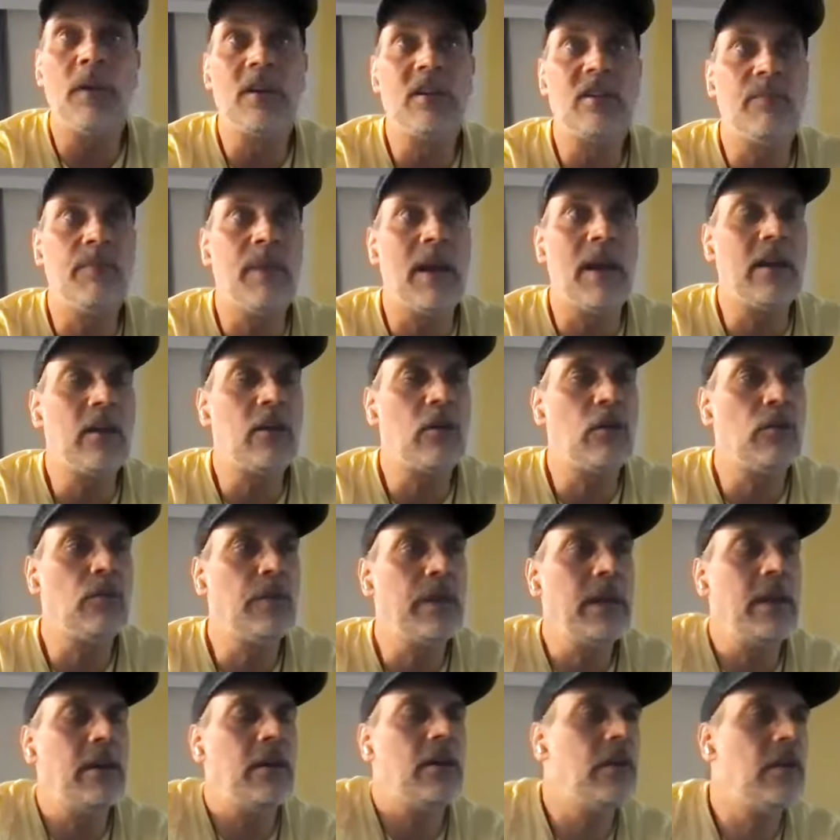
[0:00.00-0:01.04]
much of my
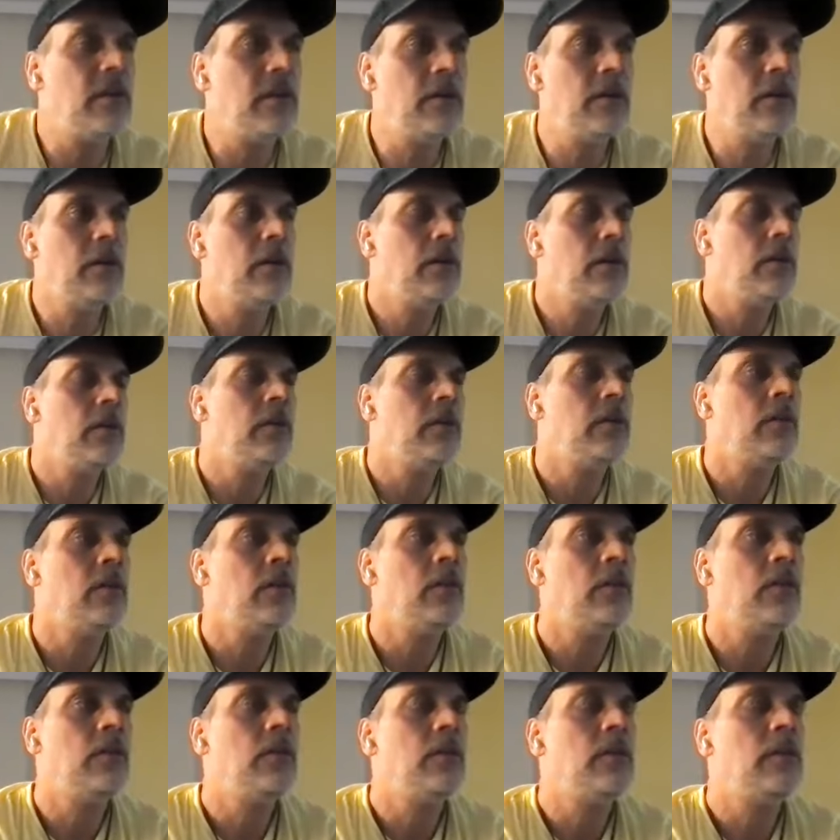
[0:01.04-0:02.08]
career,
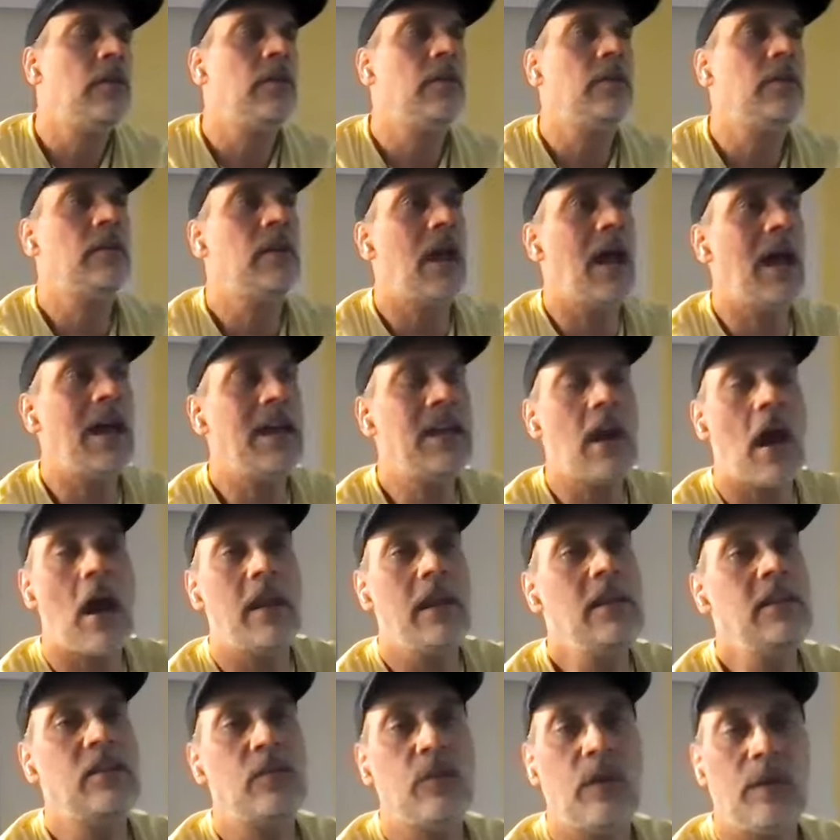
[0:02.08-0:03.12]
I got
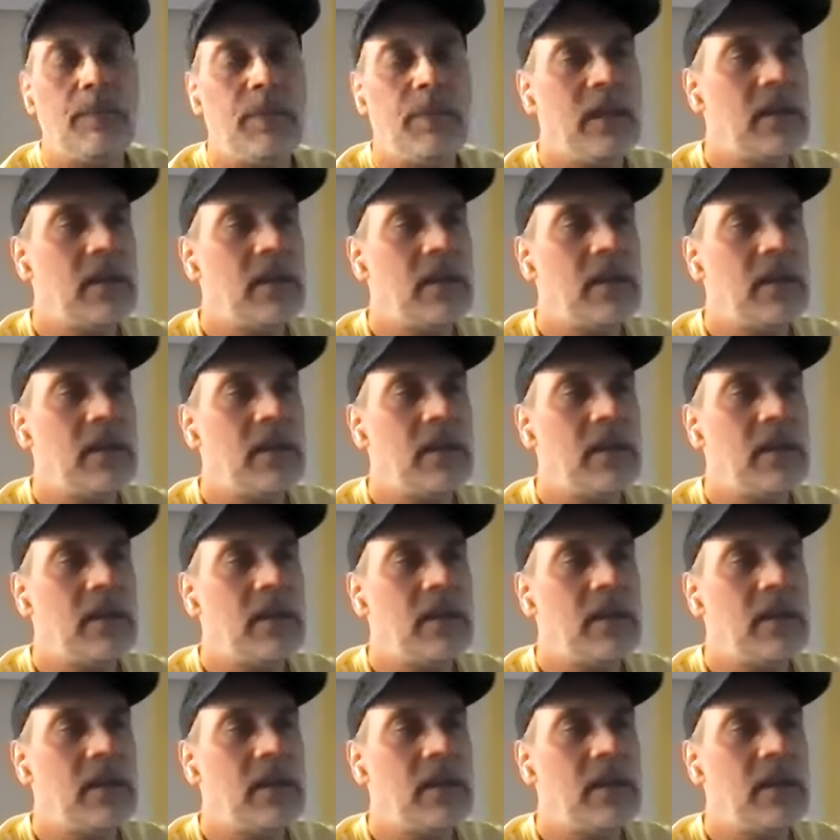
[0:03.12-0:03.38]
into it